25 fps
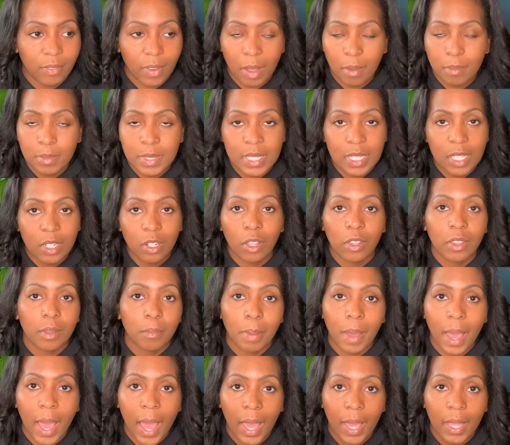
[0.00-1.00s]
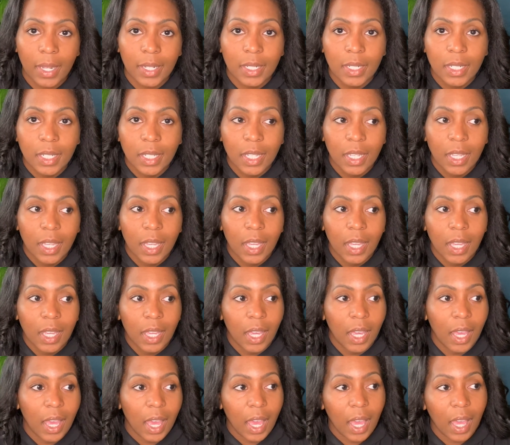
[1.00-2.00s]
I'm sitting on the pot,
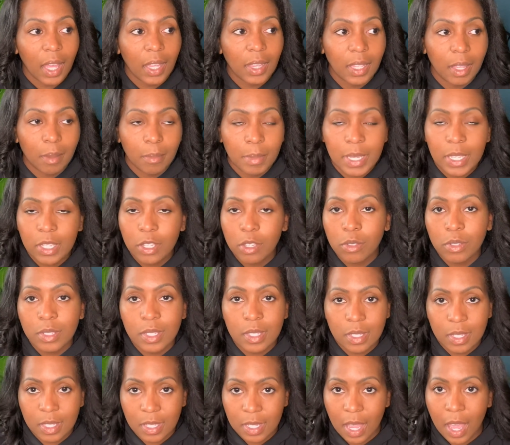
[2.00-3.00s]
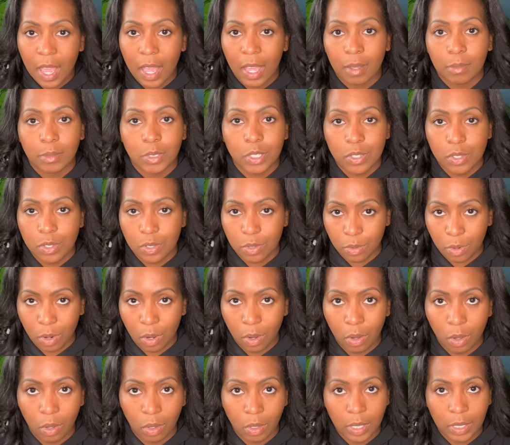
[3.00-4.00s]
let me use this time to
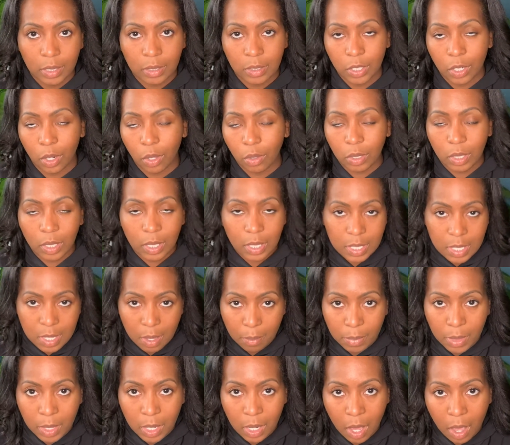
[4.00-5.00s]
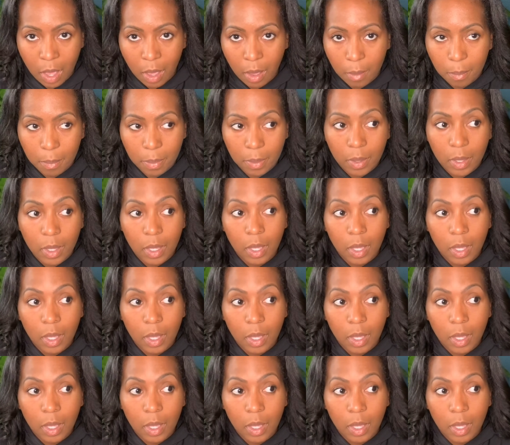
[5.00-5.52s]
scroll and, look something up,